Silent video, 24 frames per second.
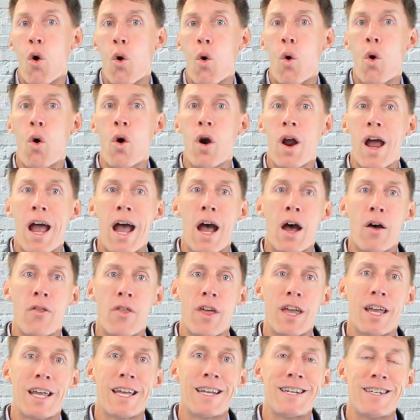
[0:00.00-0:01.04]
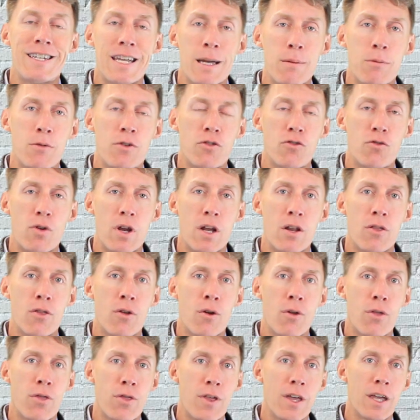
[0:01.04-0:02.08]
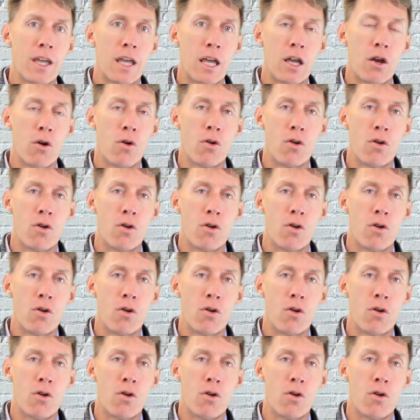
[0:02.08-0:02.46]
or how they can demonstrate their thinking